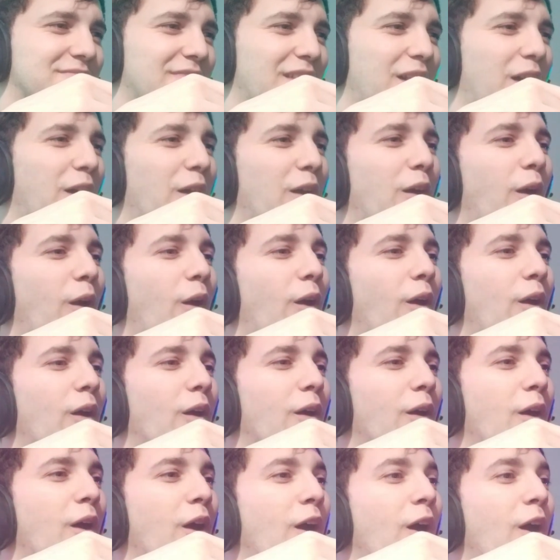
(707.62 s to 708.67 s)
Who's
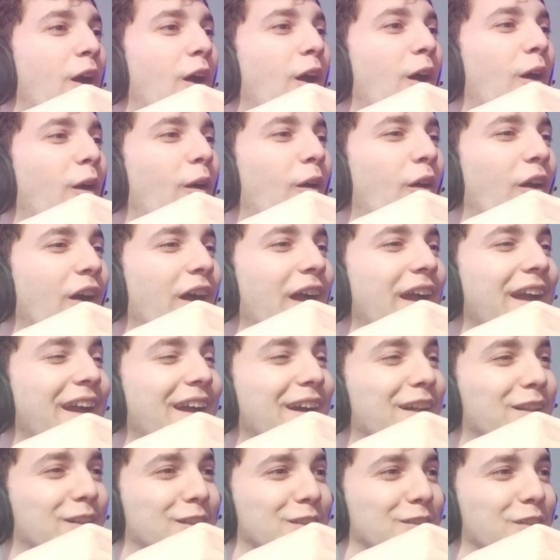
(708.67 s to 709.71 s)
that? Oh,
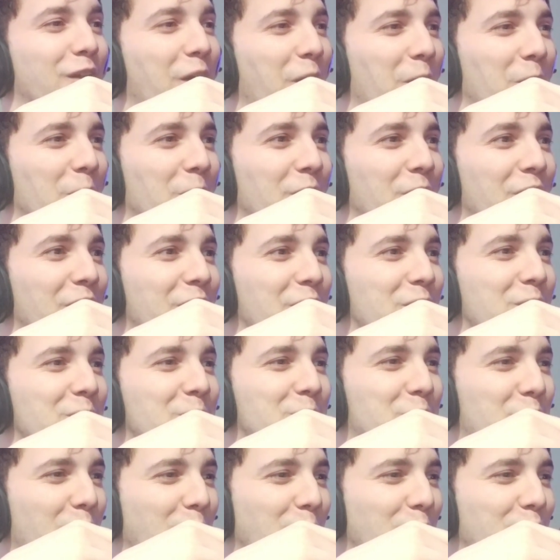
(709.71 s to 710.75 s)
hell no.
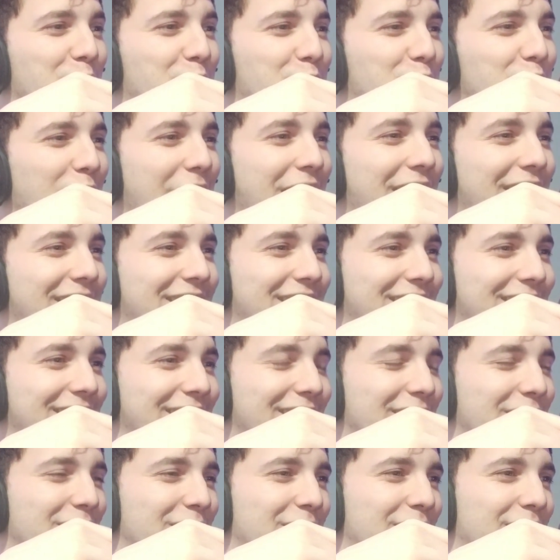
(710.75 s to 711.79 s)
Willie, it was ready. That
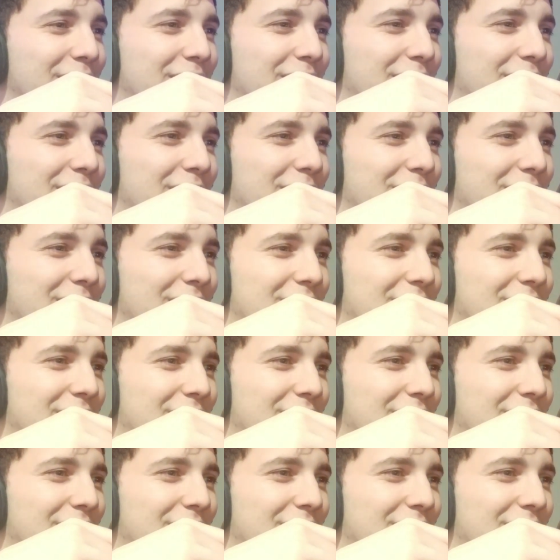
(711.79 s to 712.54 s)
was for Christmas.